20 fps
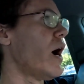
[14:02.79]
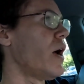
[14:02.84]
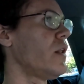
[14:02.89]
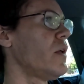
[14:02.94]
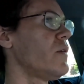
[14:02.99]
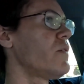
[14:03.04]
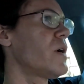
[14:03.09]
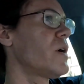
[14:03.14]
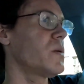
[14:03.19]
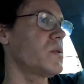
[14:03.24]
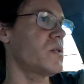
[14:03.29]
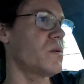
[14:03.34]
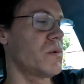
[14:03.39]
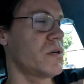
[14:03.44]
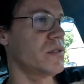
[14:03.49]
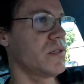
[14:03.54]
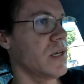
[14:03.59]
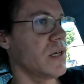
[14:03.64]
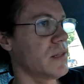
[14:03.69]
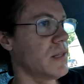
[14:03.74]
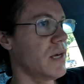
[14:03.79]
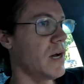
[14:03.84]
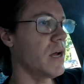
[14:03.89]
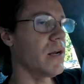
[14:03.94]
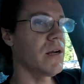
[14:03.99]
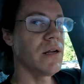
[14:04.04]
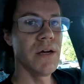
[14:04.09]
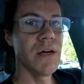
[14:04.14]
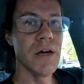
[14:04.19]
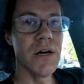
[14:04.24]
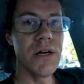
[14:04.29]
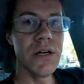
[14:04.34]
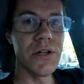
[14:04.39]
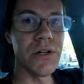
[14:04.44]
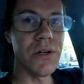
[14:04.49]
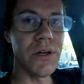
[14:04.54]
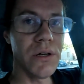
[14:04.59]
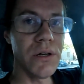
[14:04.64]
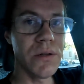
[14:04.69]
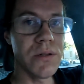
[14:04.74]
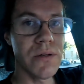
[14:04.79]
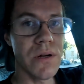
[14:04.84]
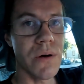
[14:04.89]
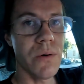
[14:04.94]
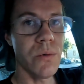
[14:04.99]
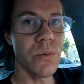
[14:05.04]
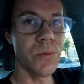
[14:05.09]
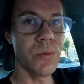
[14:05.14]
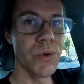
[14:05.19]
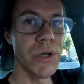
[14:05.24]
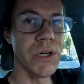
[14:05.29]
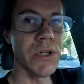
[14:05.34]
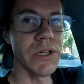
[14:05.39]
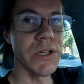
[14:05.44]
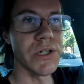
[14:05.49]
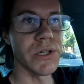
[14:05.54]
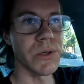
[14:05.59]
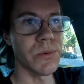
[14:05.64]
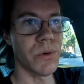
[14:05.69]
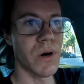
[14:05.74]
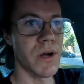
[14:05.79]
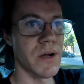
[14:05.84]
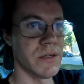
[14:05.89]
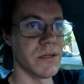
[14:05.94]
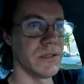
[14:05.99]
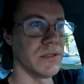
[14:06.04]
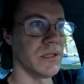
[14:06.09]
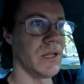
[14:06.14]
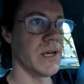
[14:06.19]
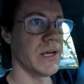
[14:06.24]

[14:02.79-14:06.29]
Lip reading: I love customers like that. Good, really good run.